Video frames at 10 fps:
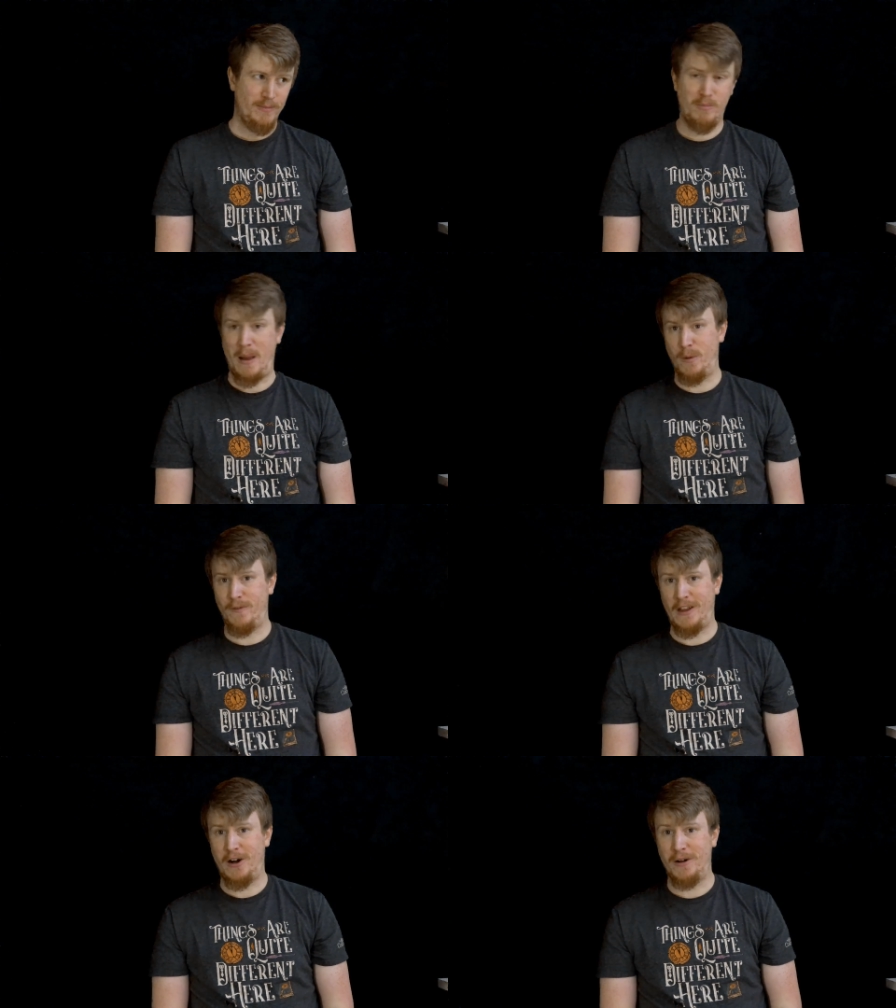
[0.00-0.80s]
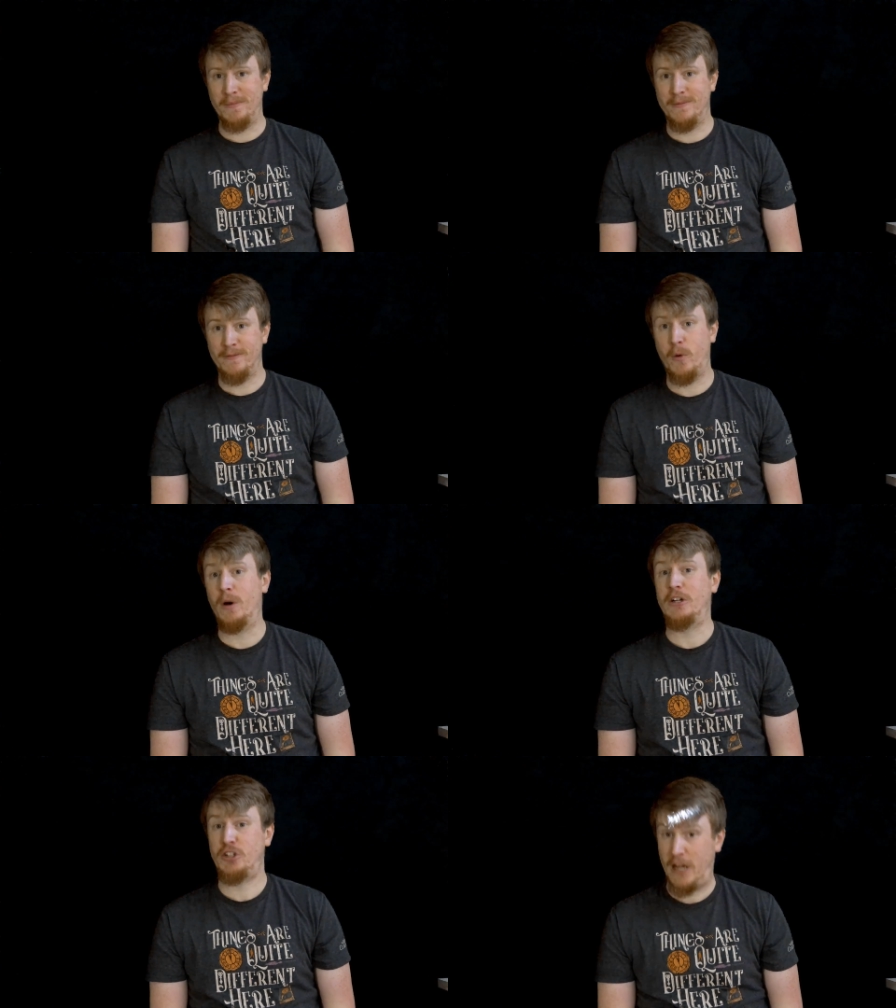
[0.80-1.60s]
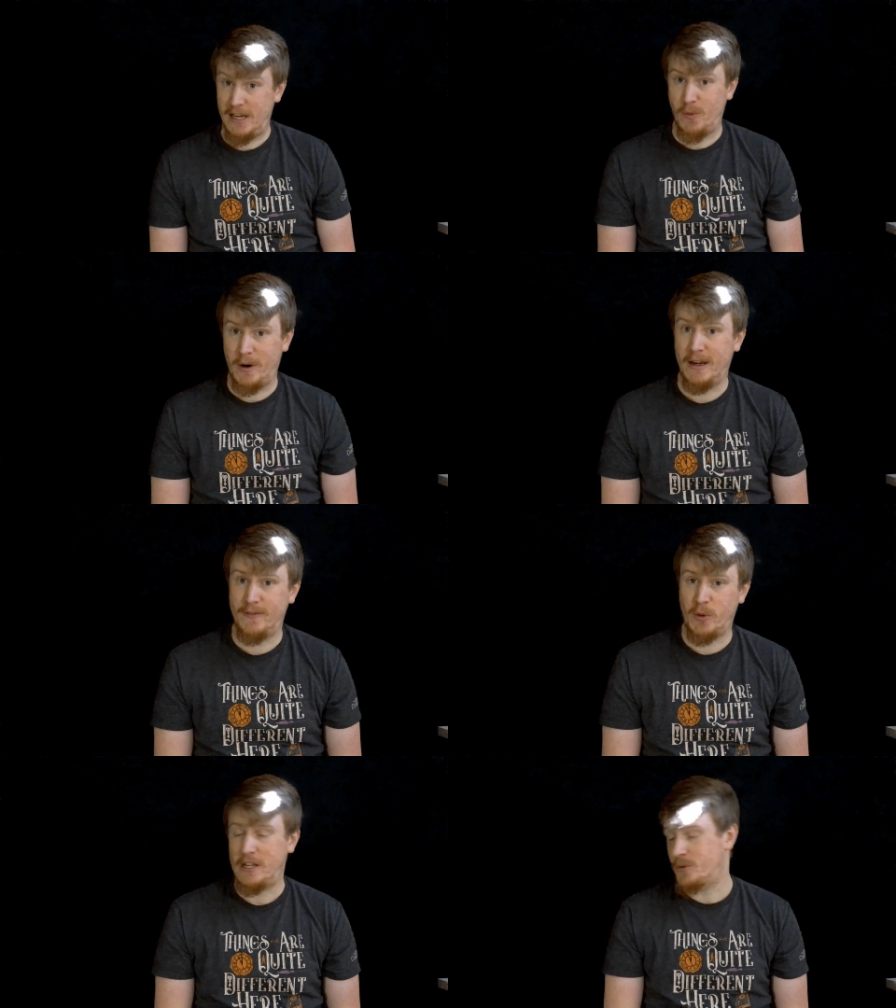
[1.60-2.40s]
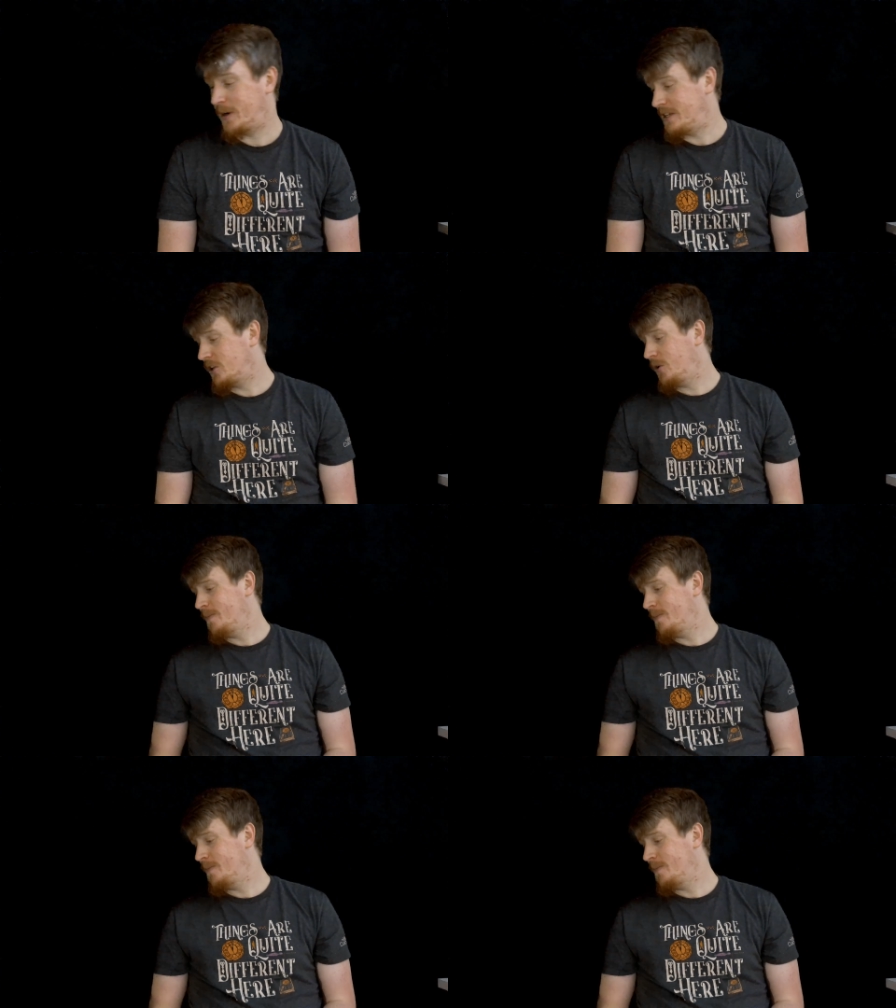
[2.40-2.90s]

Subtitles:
my movie haul for January of 2022.